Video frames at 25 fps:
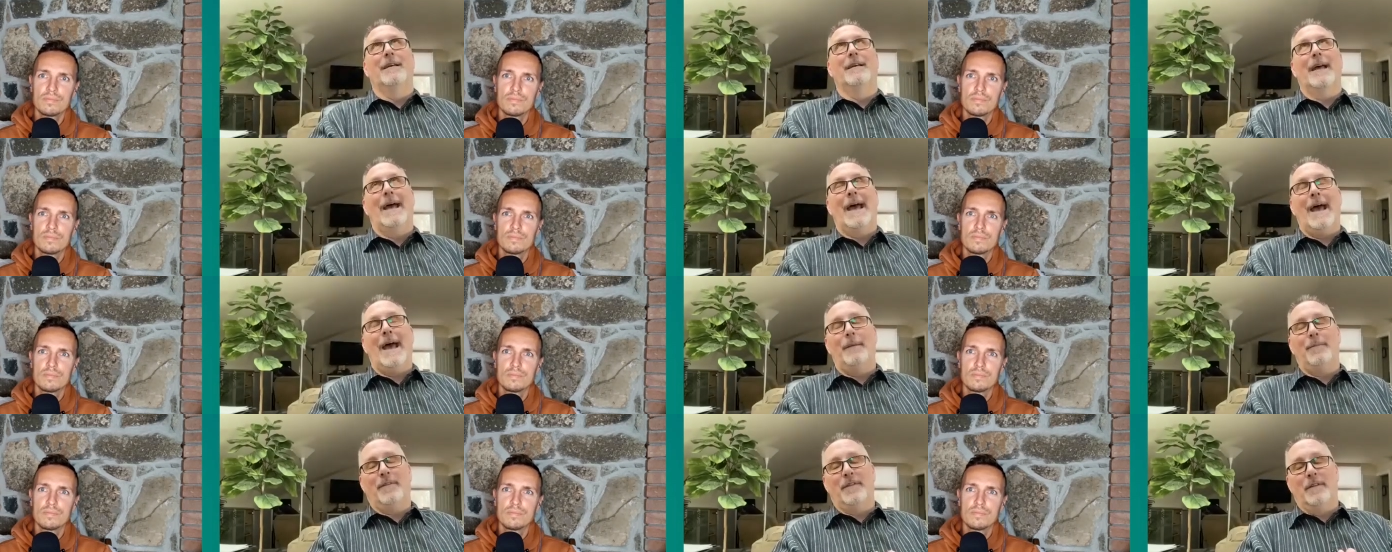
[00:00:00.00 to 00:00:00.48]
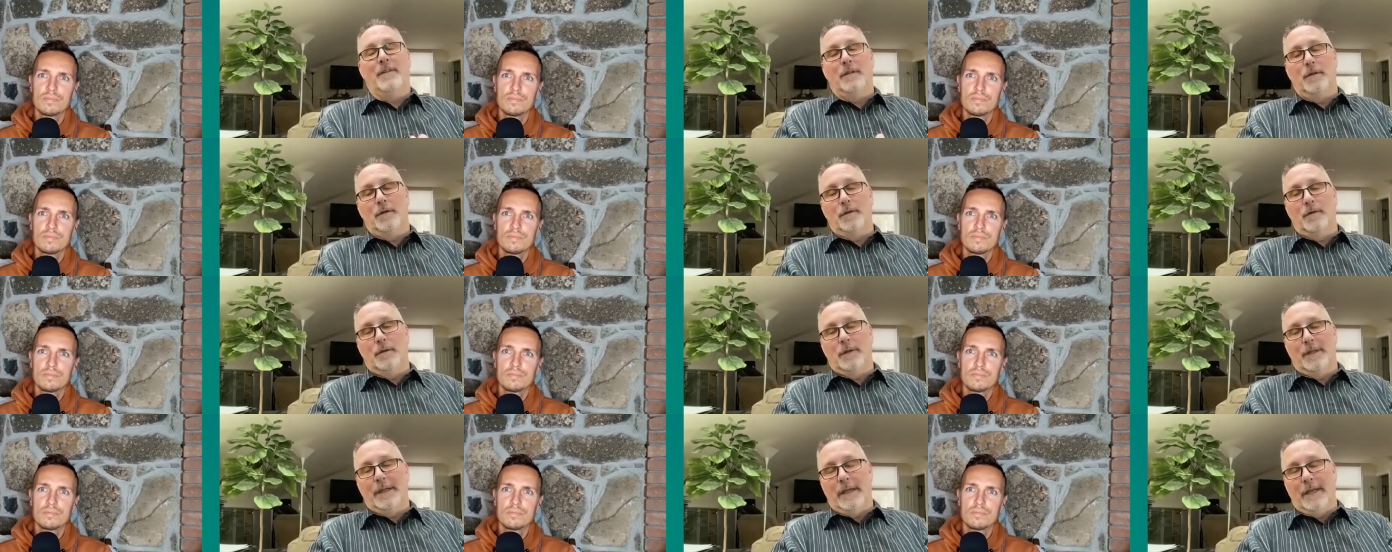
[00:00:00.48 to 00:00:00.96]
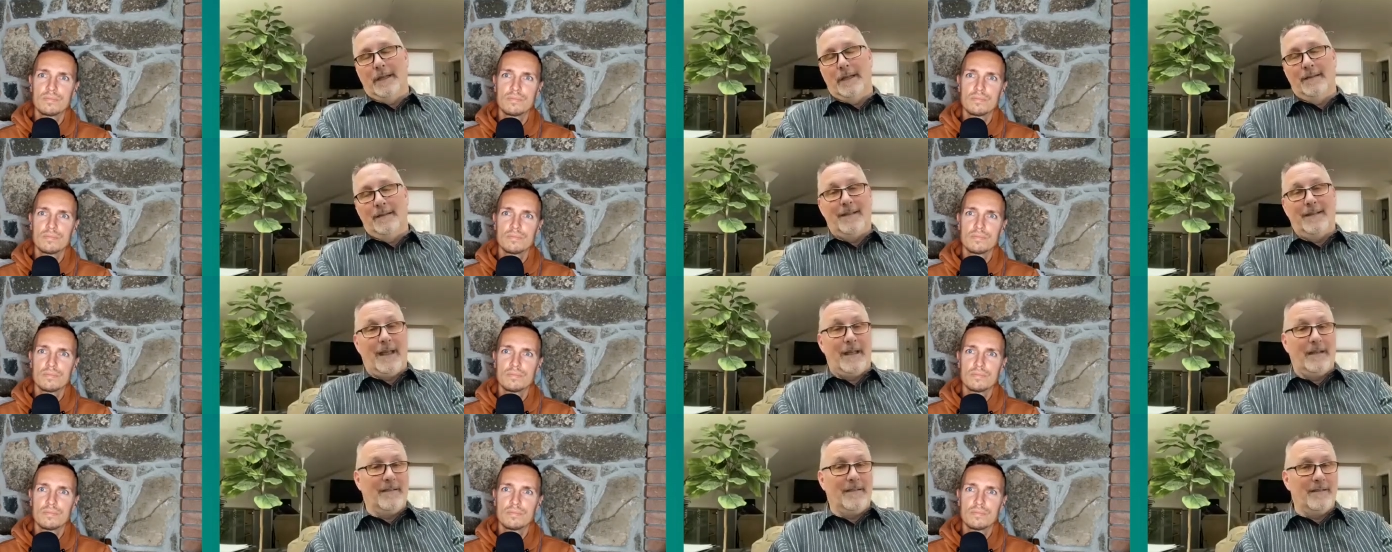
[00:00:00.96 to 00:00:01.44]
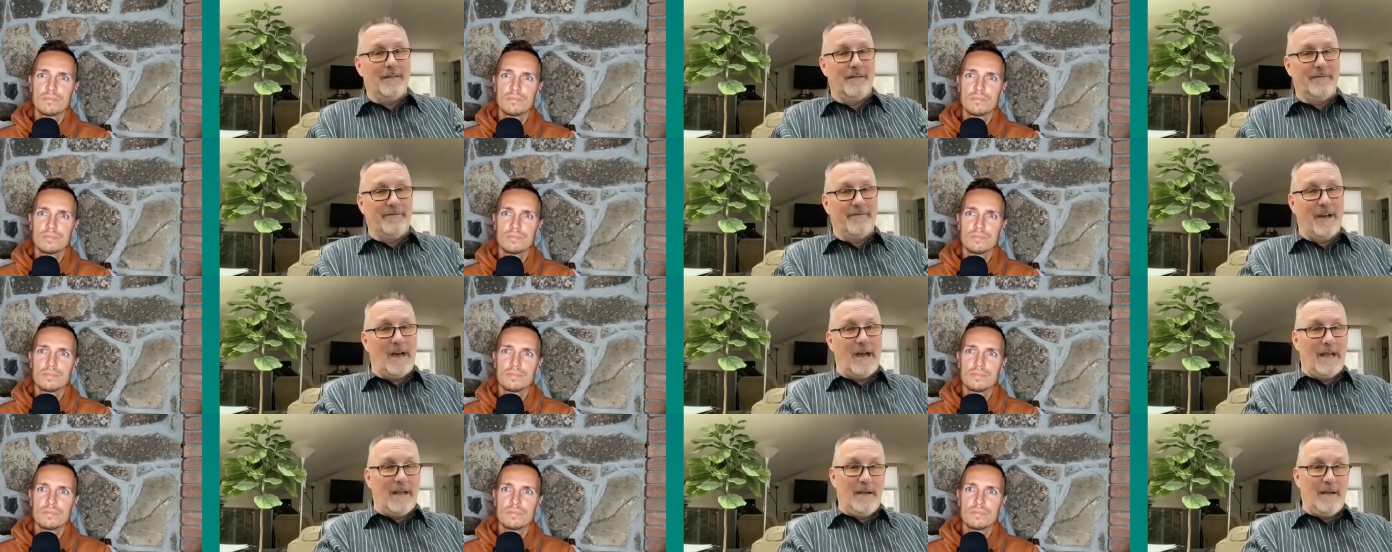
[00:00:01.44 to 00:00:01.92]
Speaker 1: absolutely
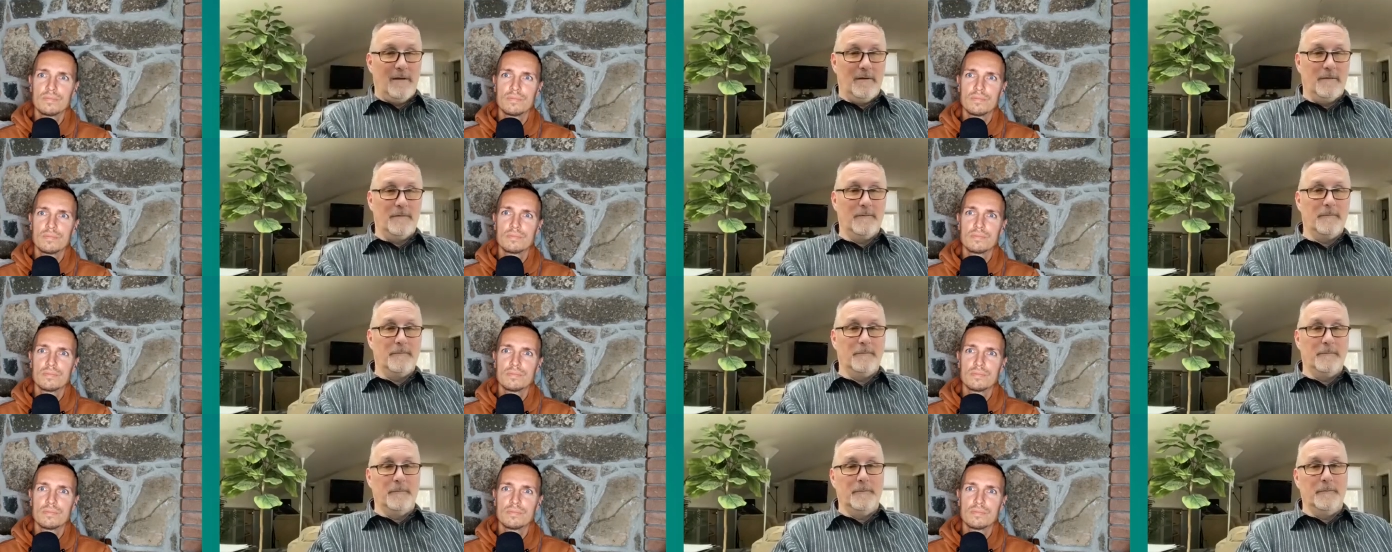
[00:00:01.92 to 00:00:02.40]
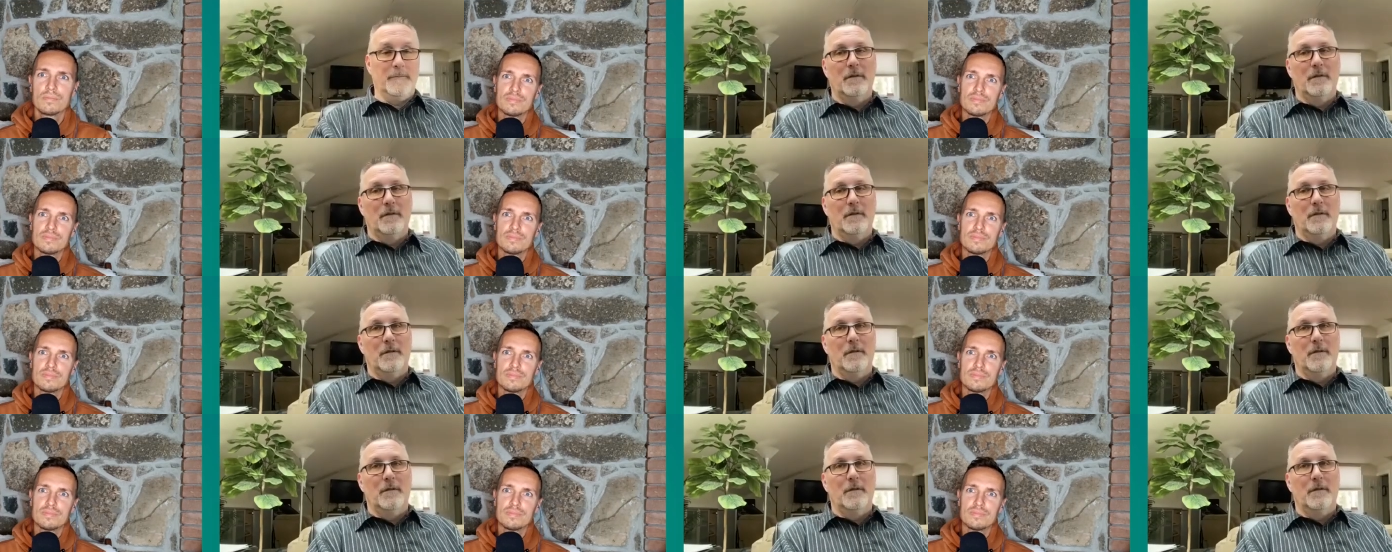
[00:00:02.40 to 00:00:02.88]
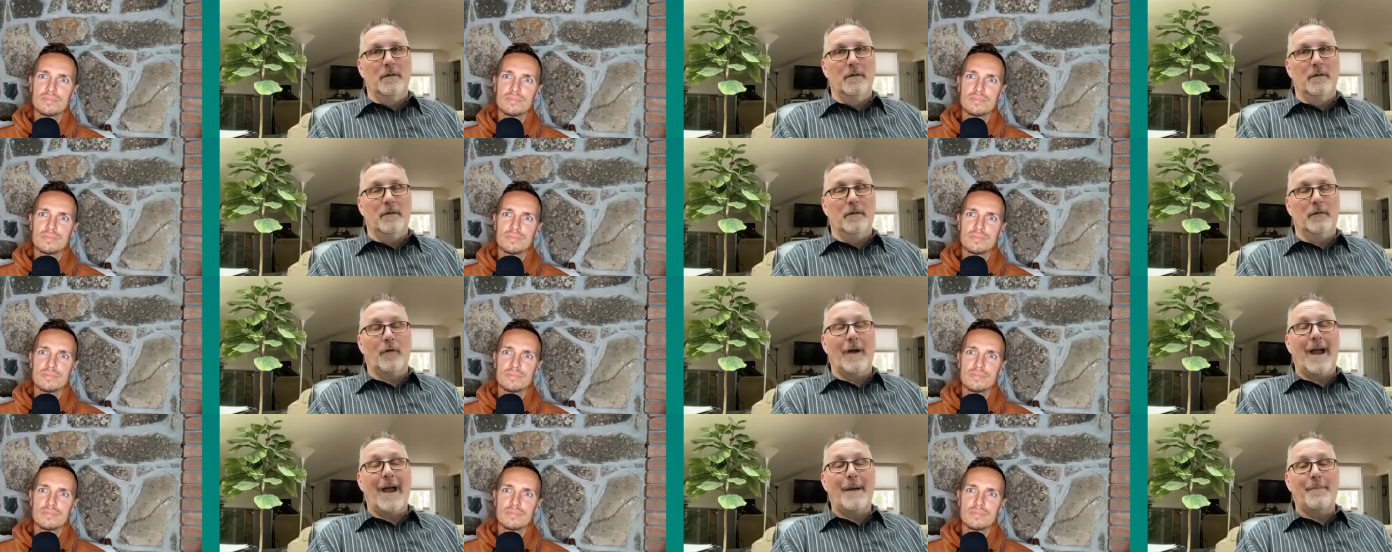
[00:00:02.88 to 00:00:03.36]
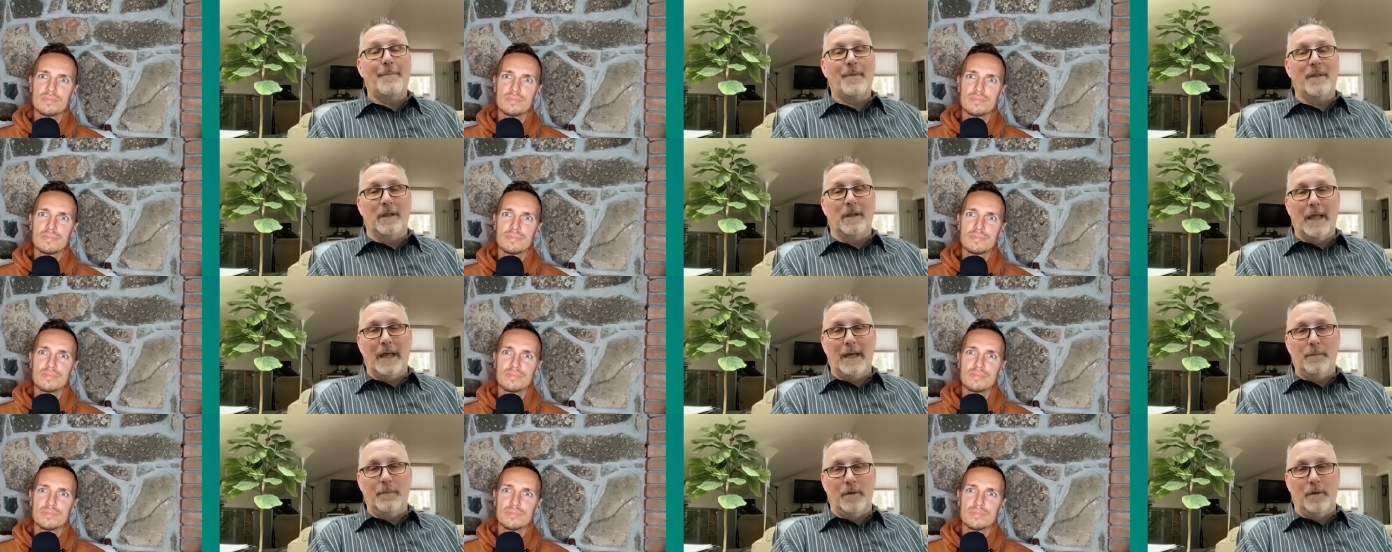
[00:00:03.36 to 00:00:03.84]
intensify. Scrap the
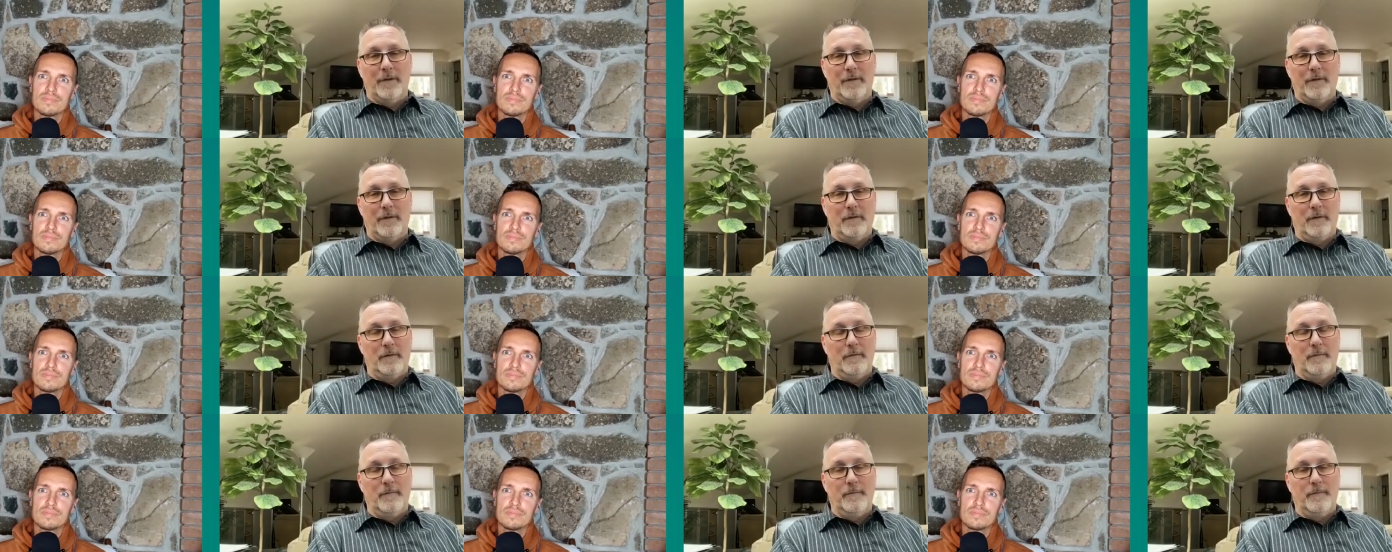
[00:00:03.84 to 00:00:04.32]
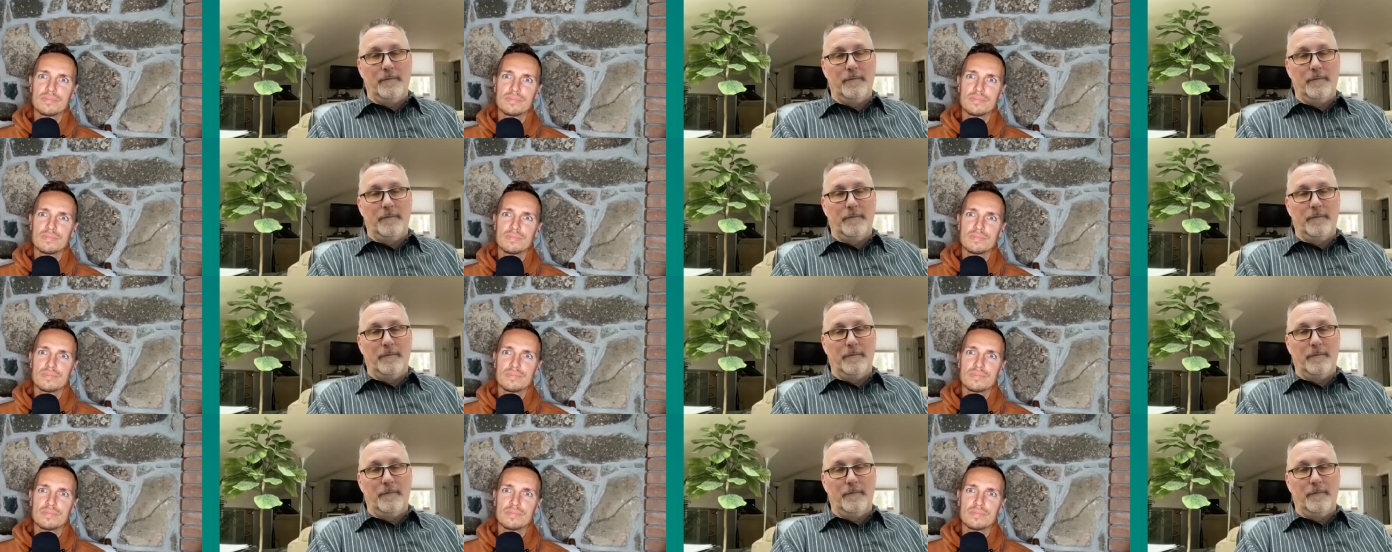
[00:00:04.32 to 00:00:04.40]
labels